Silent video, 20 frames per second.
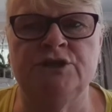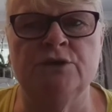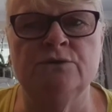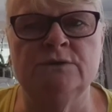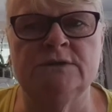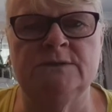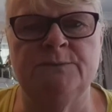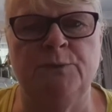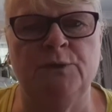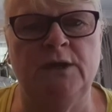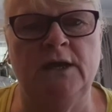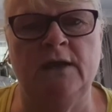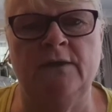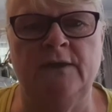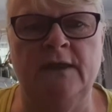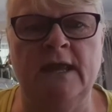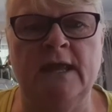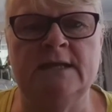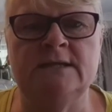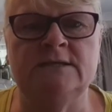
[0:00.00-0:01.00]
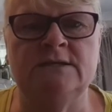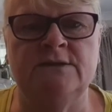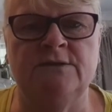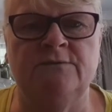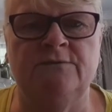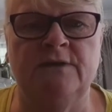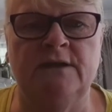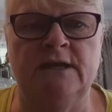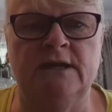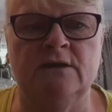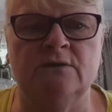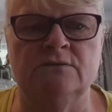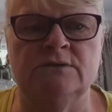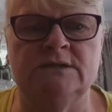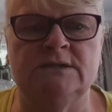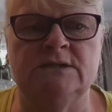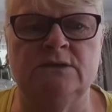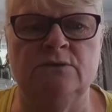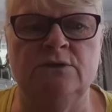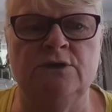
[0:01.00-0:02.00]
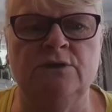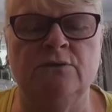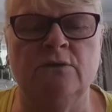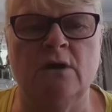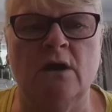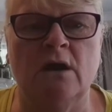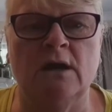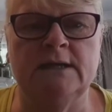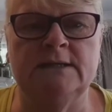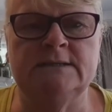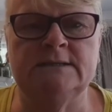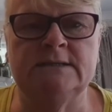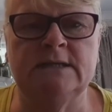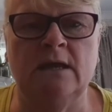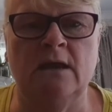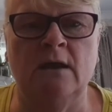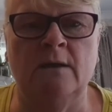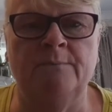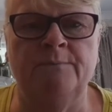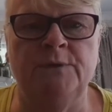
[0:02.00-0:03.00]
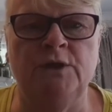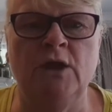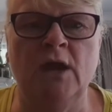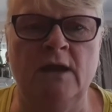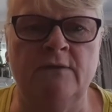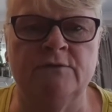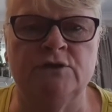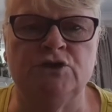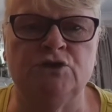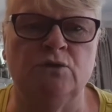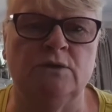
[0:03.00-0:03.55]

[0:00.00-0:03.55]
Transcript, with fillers: chose to put it at the end of the video so you guys, um, you have a